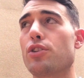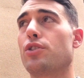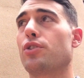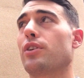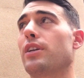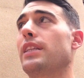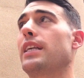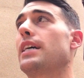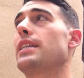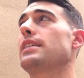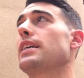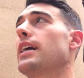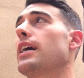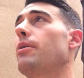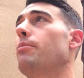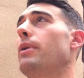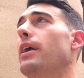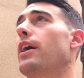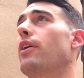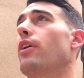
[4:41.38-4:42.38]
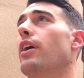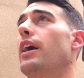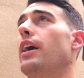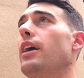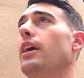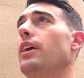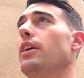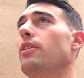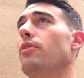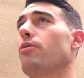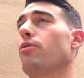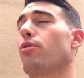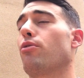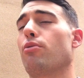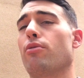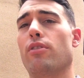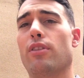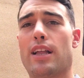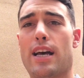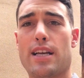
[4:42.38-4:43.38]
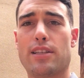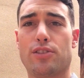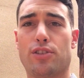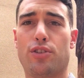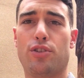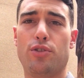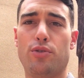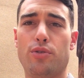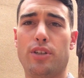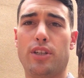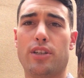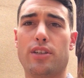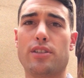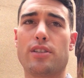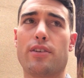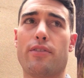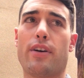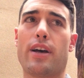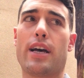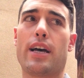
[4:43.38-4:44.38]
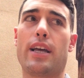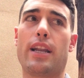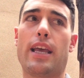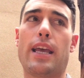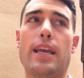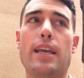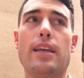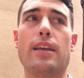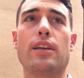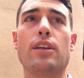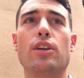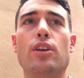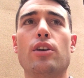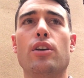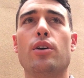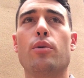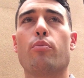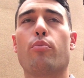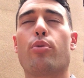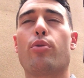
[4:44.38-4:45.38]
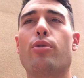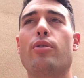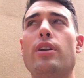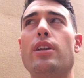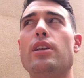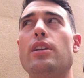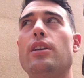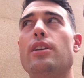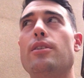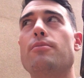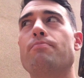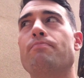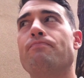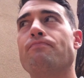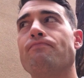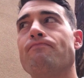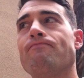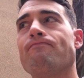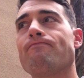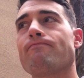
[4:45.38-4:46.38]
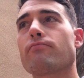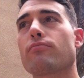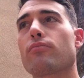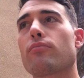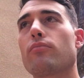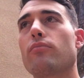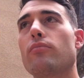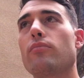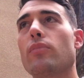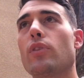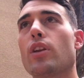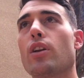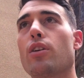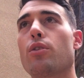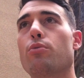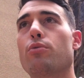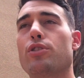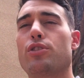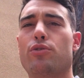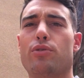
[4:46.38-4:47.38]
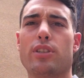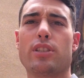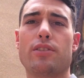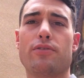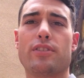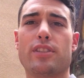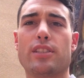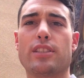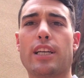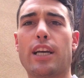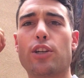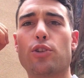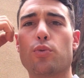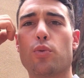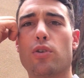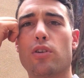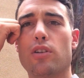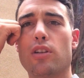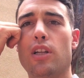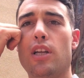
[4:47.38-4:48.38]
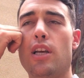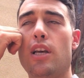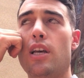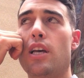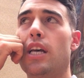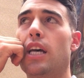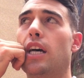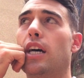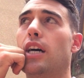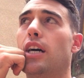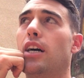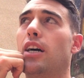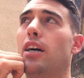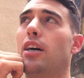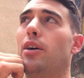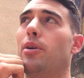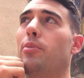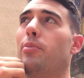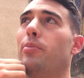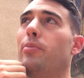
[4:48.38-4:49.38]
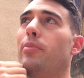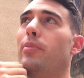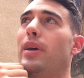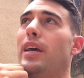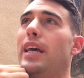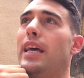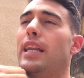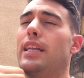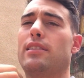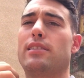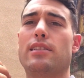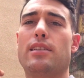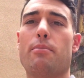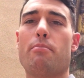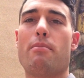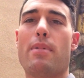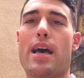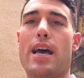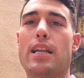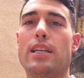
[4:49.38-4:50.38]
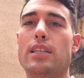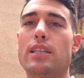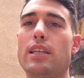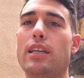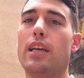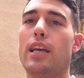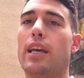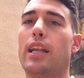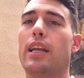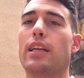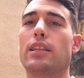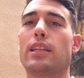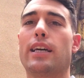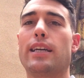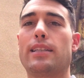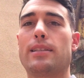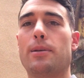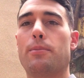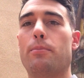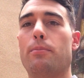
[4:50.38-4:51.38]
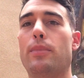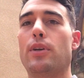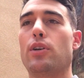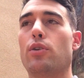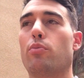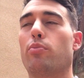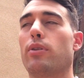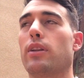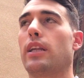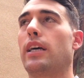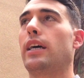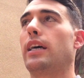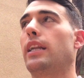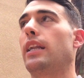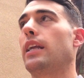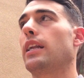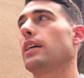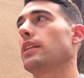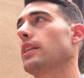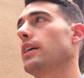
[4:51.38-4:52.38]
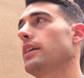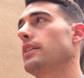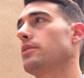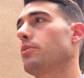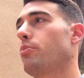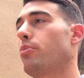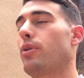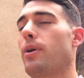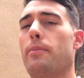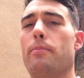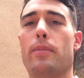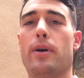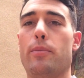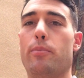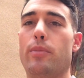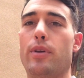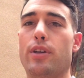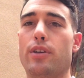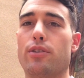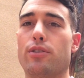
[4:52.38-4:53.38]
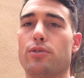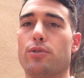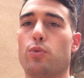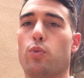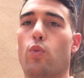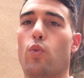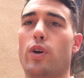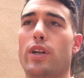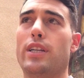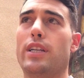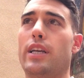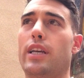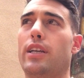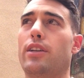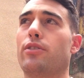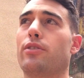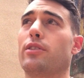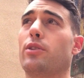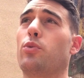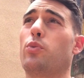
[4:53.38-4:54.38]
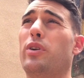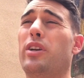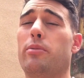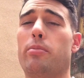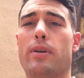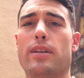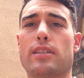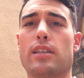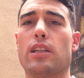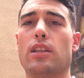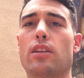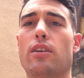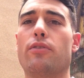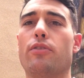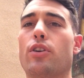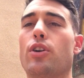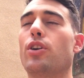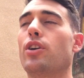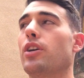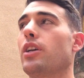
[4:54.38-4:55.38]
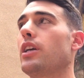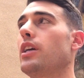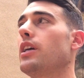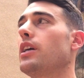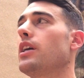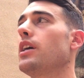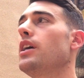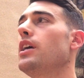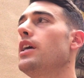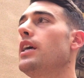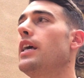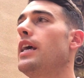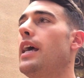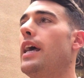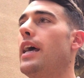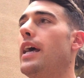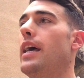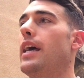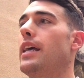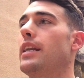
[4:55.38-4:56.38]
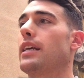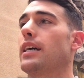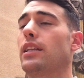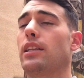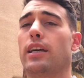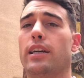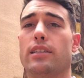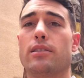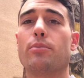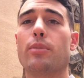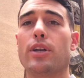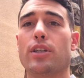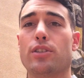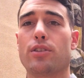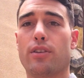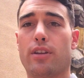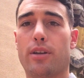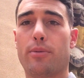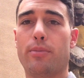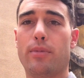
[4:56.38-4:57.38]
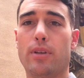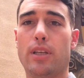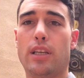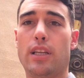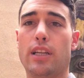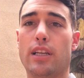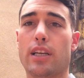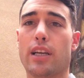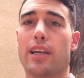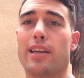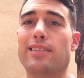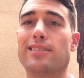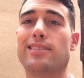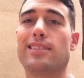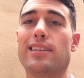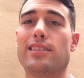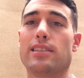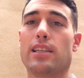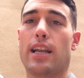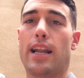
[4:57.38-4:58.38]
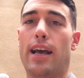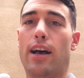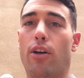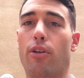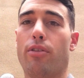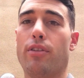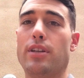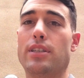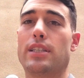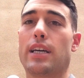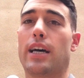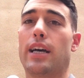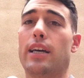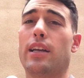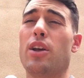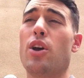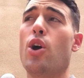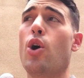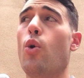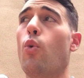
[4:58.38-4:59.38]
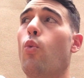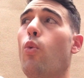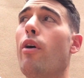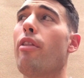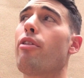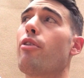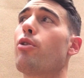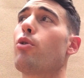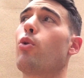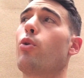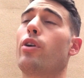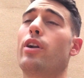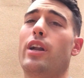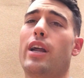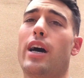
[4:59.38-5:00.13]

during that time. Now, I, through the last 2 years, have had a pretty restrictive schedule, and it's demanding, and I like to meal plan, and I like to prep my meals one day during the week because I love cooking, and I like to make sure that I'm eating a consistent, healthy diet, whether or